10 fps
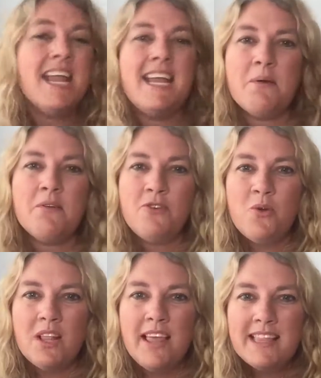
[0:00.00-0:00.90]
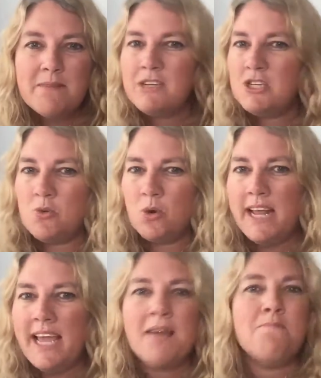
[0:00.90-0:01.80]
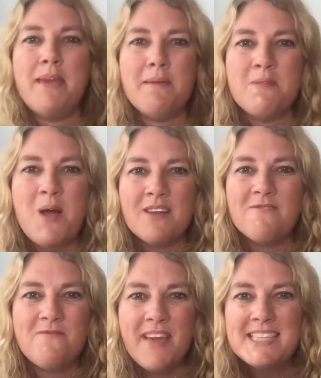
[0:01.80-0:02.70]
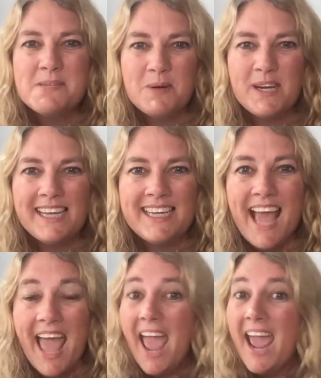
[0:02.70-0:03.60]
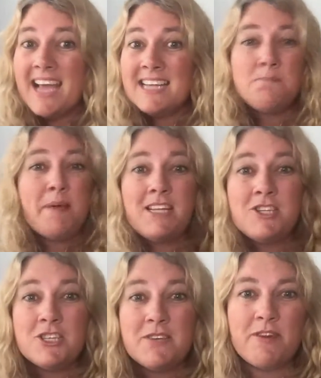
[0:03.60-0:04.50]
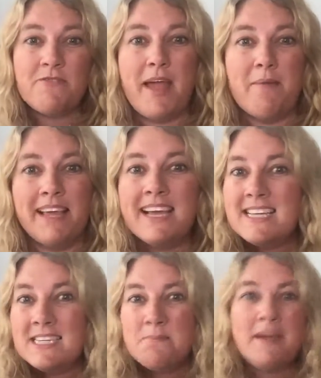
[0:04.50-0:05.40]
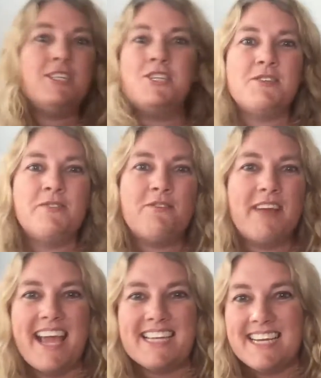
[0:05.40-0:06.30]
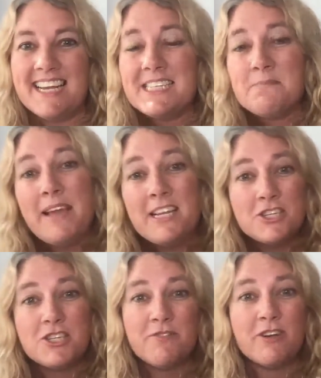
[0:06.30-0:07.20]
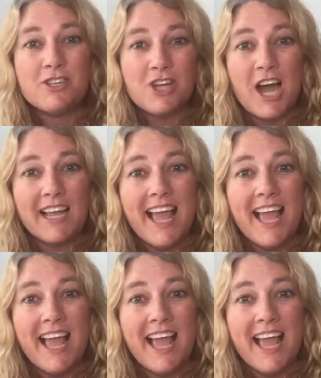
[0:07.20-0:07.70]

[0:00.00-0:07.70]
Now, if you're like the majority of people on Facebook, it's pictures of your family, it's pictures of your vacation, it's pictures of your dog.